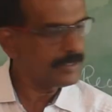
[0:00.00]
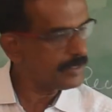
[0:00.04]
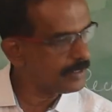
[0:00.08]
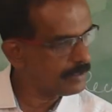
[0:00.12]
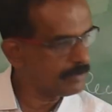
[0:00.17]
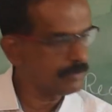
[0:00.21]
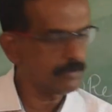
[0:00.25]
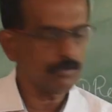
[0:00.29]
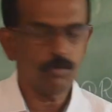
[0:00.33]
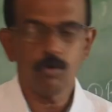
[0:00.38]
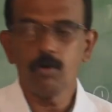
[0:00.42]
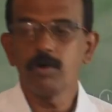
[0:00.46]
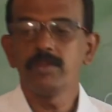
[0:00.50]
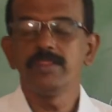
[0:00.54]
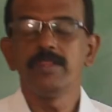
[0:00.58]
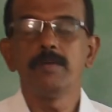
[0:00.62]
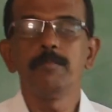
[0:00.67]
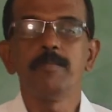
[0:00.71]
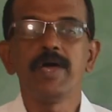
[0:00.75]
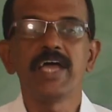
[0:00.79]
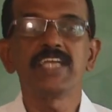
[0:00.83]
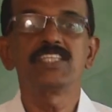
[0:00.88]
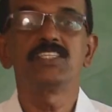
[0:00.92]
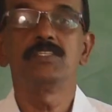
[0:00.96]
get all the
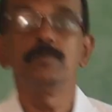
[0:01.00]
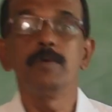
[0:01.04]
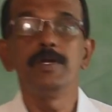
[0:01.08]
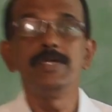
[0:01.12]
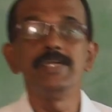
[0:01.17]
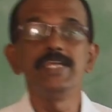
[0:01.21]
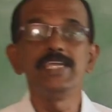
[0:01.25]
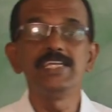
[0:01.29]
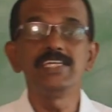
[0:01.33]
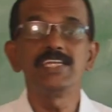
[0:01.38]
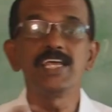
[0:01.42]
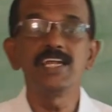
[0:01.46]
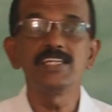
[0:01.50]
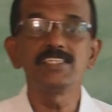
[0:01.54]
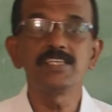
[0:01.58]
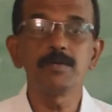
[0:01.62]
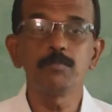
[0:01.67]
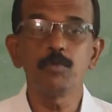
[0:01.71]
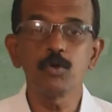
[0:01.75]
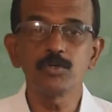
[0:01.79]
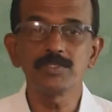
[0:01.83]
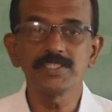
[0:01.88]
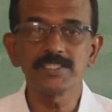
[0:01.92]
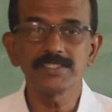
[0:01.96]
maximum details
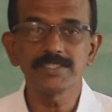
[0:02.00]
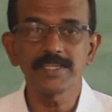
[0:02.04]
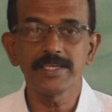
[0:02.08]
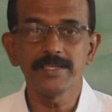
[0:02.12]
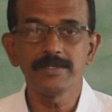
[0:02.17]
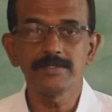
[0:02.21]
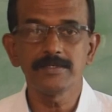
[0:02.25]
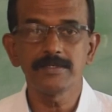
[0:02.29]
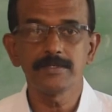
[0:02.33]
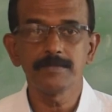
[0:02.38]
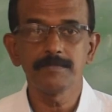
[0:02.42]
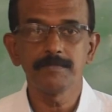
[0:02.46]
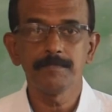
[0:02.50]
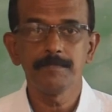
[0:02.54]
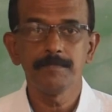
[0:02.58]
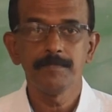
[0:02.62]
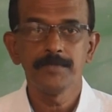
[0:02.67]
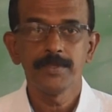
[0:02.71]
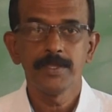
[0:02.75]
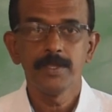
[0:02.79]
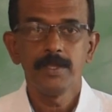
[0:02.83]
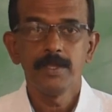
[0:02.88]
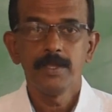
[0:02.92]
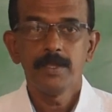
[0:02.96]
about the site.
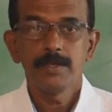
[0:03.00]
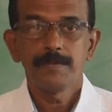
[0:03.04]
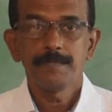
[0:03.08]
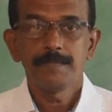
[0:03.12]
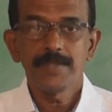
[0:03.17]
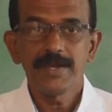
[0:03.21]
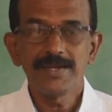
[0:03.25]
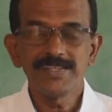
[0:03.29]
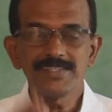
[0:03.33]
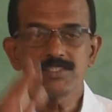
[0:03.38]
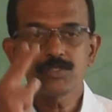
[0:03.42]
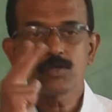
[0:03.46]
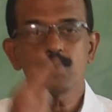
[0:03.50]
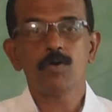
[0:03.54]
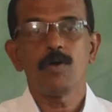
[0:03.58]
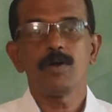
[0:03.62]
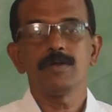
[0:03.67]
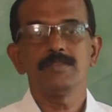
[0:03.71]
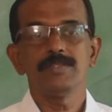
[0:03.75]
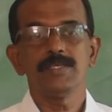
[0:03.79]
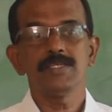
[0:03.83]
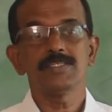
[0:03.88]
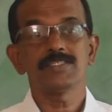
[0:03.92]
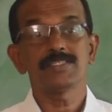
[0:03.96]
That is
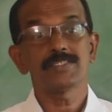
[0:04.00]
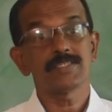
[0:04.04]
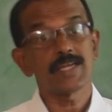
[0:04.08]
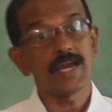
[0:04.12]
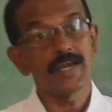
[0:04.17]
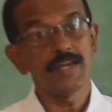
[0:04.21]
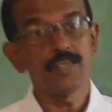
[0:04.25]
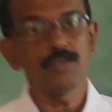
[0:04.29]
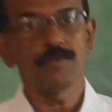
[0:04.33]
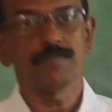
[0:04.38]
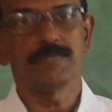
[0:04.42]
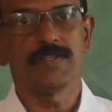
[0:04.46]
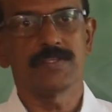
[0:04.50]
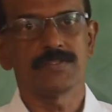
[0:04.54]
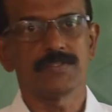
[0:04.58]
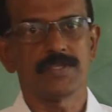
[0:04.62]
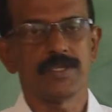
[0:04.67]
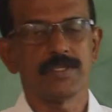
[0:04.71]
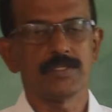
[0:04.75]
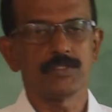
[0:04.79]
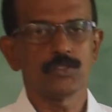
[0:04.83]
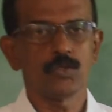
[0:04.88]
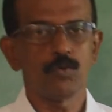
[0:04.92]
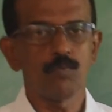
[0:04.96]
called the study of the
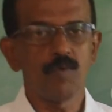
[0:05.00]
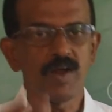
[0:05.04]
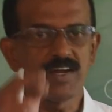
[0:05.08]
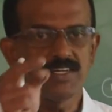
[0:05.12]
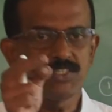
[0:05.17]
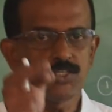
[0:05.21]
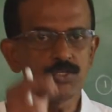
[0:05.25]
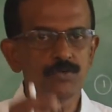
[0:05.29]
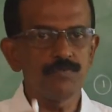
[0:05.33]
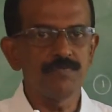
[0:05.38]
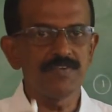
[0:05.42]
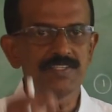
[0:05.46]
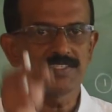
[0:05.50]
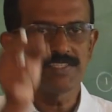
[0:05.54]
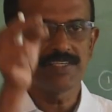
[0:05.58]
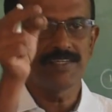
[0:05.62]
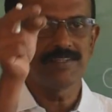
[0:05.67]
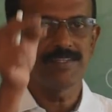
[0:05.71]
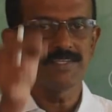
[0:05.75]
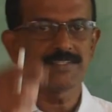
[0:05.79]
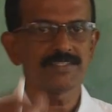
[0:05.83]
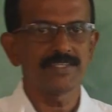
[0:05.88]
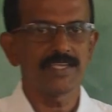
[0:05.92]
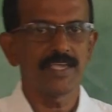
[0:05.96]
site. So, once you visit
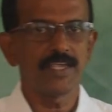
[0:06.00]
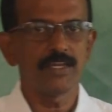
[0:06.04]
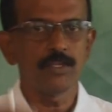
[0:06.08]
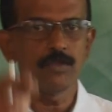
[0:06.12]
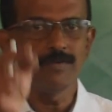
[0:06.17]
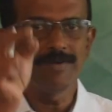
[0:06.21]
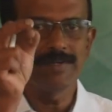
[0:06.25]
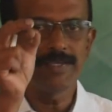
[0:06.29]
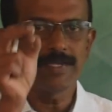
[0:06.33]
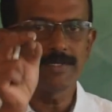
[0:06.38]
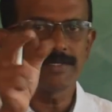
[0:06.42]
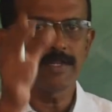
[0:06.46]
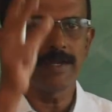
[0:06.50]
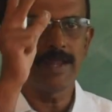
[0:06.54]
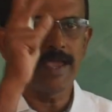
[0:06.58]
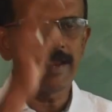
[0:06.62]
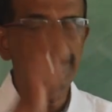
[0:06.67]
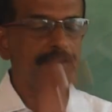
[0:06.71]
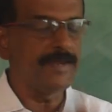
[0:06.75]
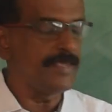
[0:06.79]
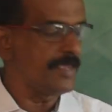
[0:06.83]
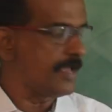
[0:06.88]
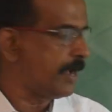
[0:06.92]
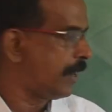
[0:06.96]
the site, you will get an
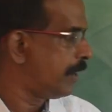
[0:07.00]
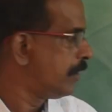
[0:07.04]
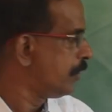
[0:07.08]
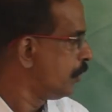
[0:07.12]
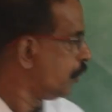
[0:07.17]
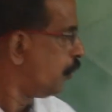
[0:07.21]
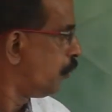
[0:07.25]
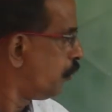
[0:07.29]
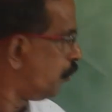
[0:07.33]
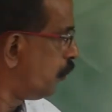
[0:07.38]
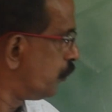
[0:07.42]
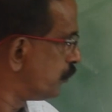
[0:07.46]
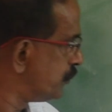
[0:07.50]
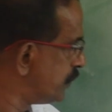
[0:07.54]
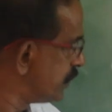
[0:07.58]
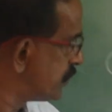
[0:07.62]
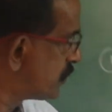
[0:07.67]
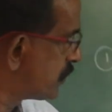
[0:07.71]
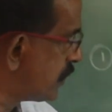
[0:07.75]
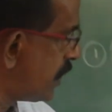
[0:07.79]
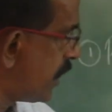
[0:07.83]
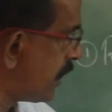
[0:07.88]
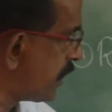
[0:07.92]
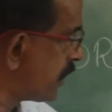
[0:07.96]
idea, oh,
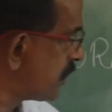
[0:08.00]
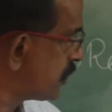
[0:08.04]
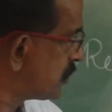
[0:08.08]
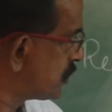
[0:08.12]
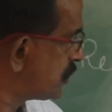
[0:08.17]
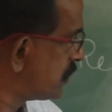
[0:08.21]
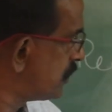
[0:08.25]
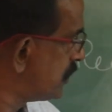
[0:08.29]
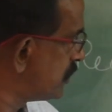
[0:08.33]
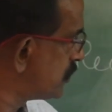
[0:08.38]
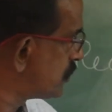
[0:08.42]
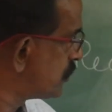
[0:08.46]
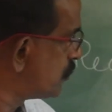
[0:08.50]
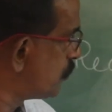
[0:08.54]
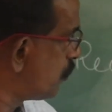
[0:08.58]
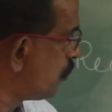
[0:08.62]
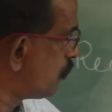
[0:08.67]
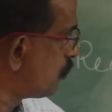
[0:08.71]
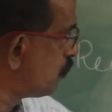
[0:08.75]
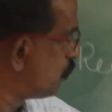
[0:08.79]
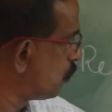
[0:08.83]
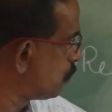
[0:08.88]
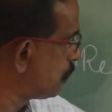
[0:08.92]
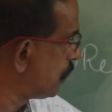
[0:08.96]
this direction is not
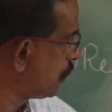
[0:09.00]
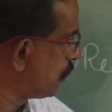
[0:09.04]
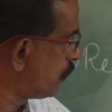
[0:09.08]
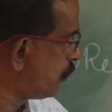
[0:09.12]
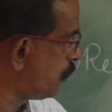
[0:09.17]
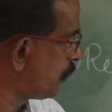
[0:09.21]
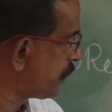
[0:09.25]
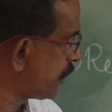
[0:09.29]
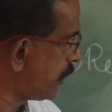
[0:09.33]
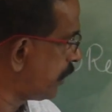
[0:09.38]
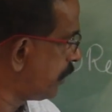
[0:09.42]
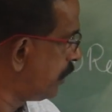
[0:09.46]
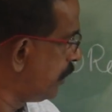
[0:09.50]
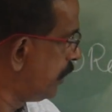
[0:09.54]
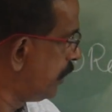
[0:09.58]
good, okay,